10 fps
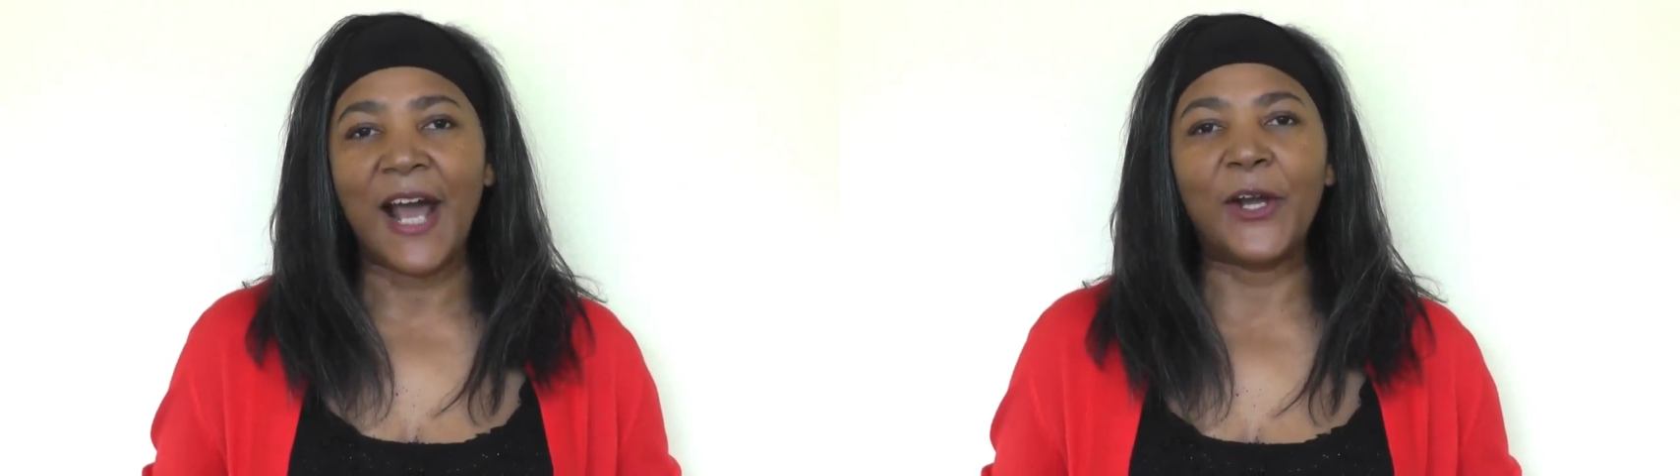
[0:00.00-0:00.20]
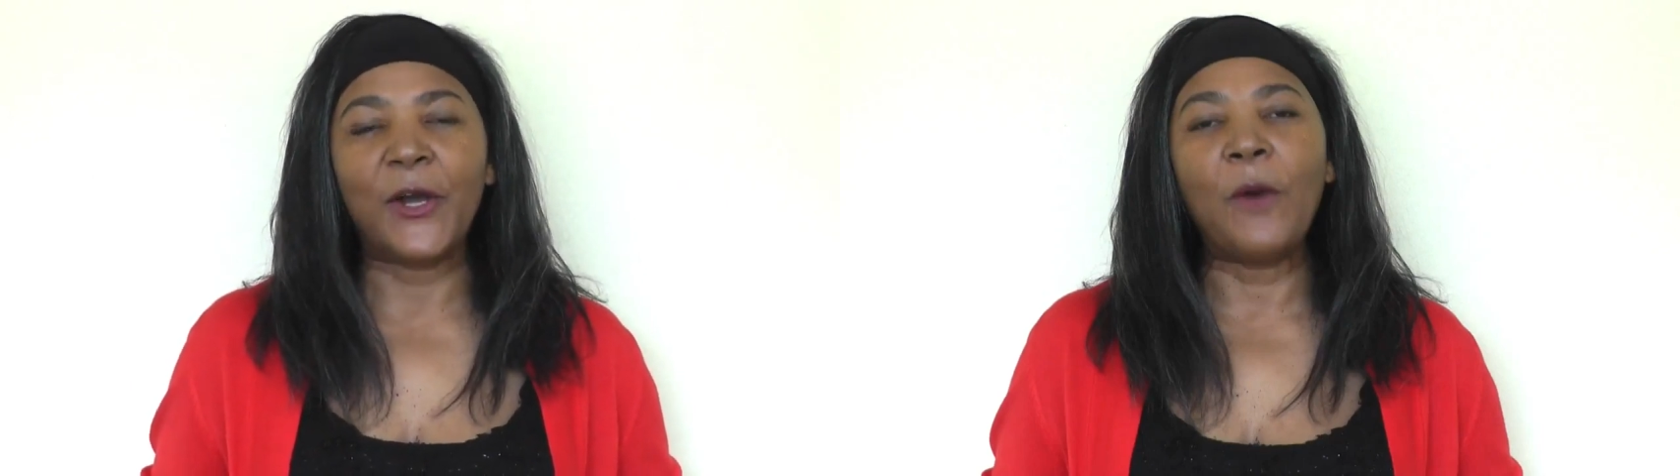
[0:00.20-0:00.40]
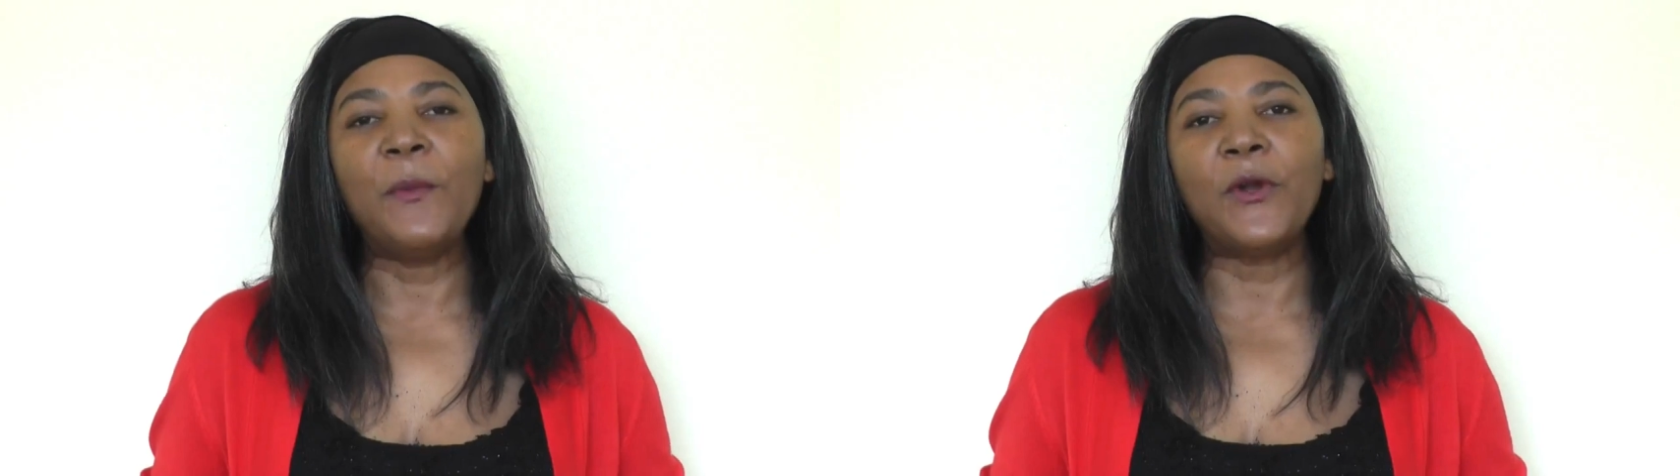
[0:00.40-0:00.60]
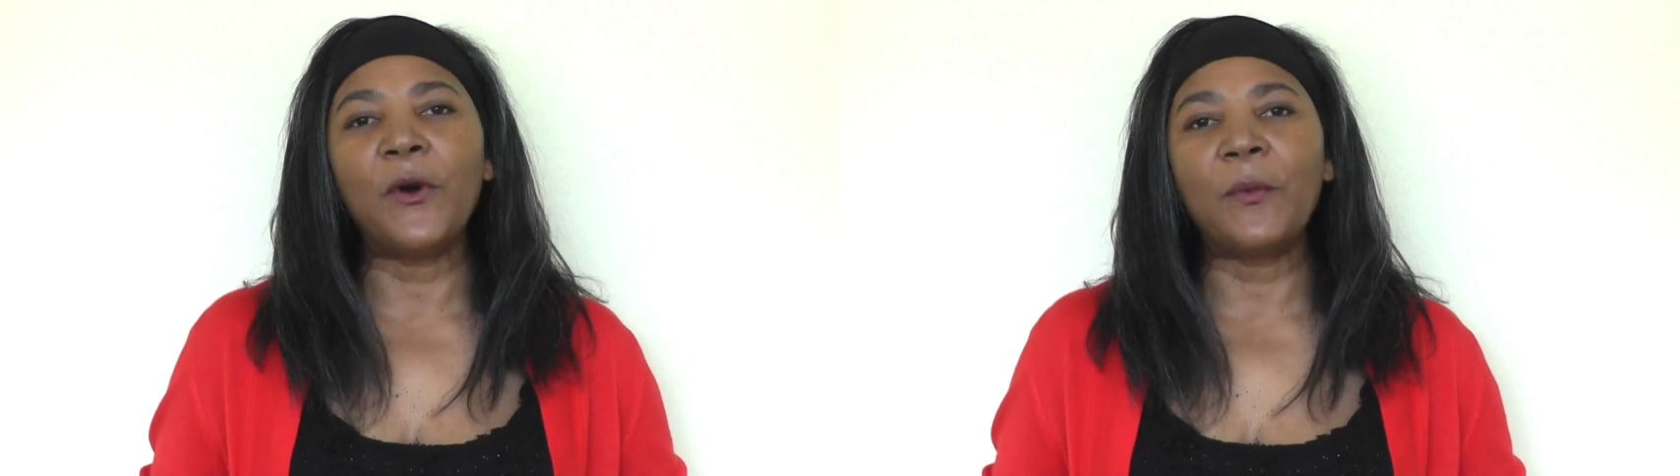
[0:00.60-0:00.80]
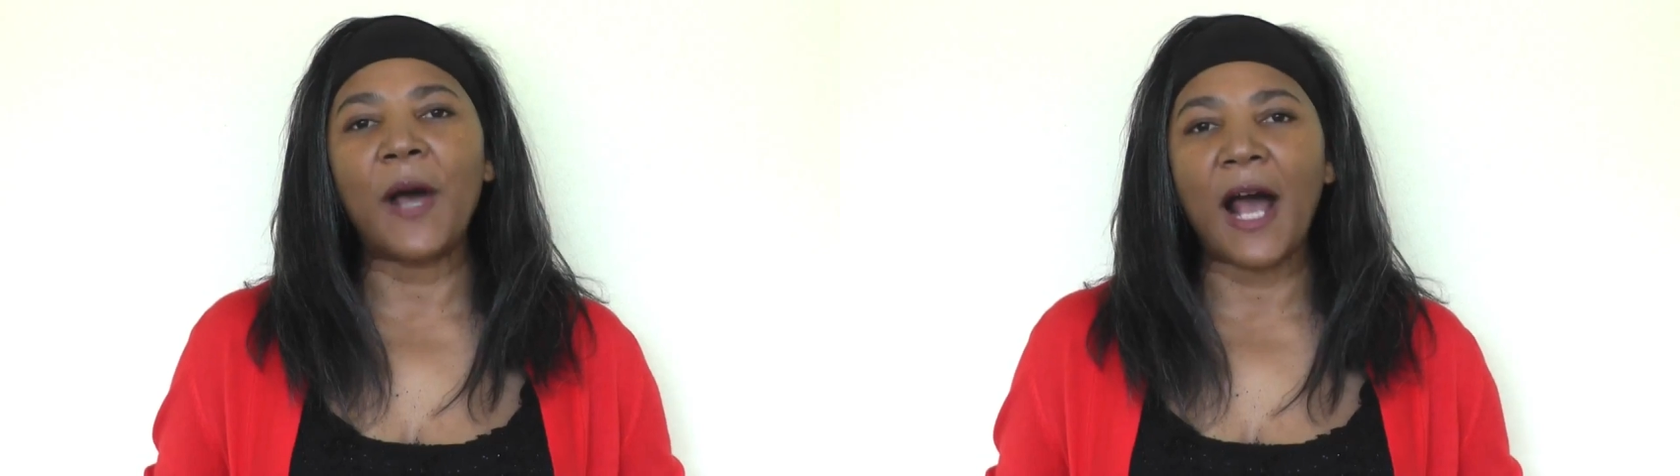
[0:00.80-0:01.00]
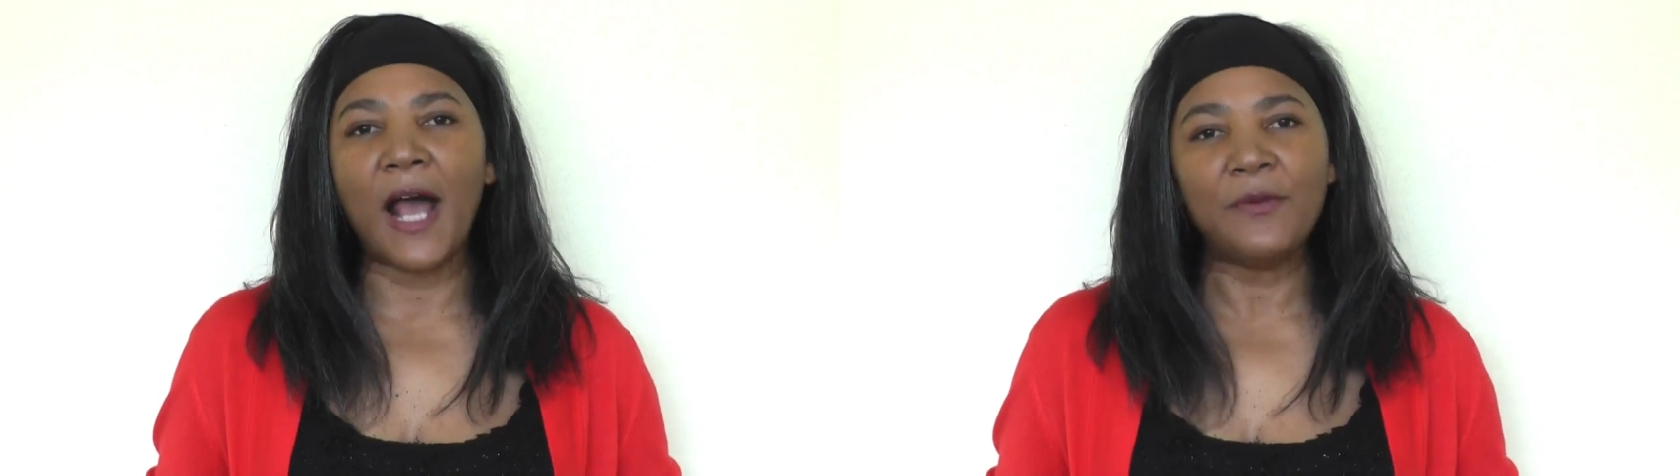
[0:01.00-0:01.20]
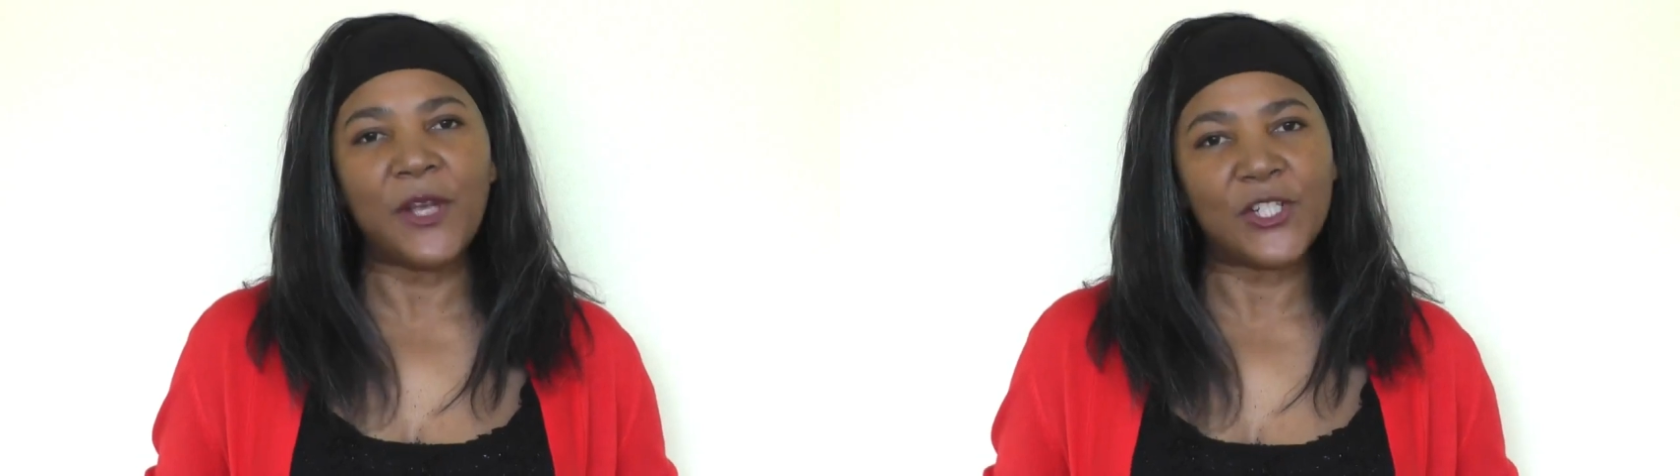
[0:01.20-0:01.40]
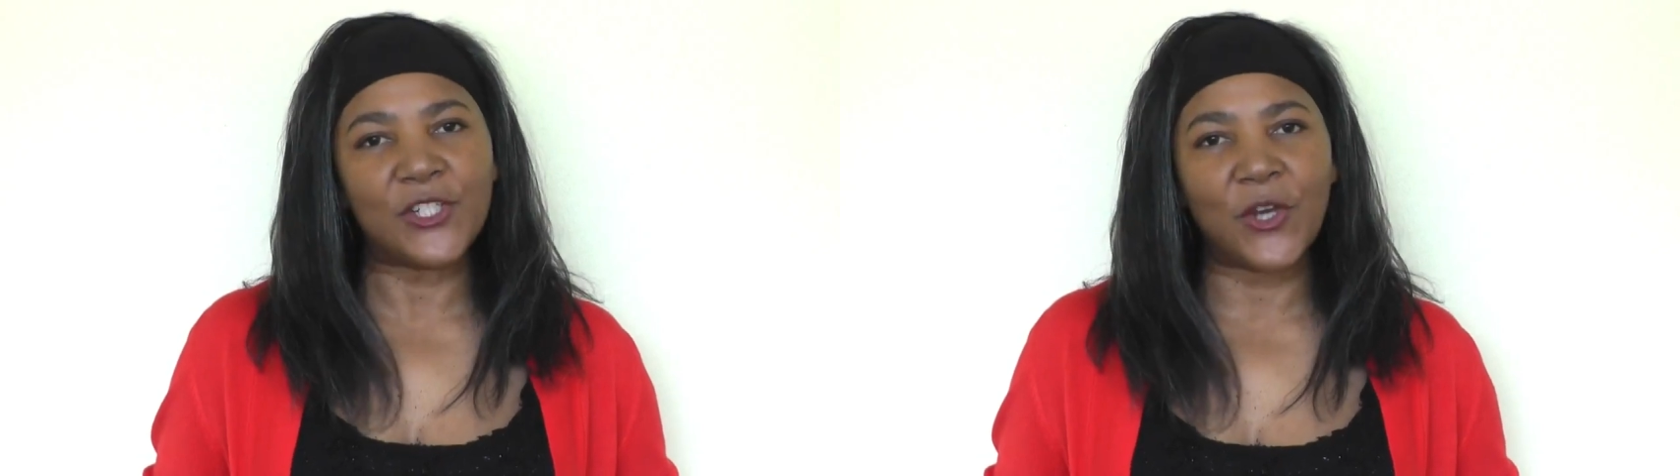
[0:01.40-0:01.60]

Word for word: and coming up I'm going to